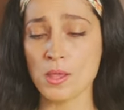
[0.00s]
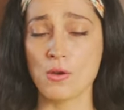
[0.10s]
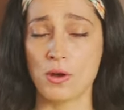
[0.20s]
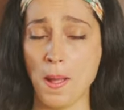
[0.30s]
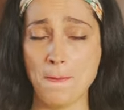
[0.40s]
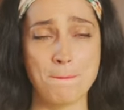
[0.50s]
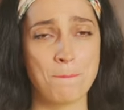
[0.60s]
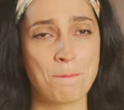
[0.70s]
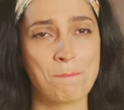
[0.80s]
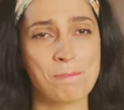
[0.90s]
Okay,
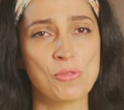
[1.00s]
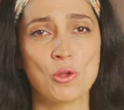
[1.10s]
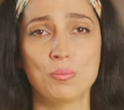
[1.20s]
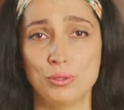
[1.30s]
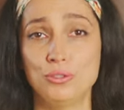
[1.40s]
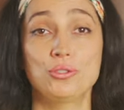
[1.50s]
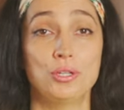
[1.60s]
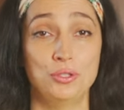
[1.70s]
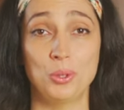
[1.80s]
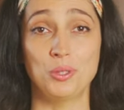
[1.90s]
please
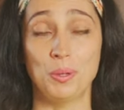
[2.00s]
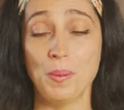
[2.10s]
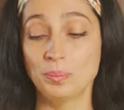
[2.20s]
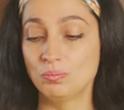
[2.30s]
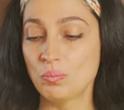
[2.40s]
try this recipe.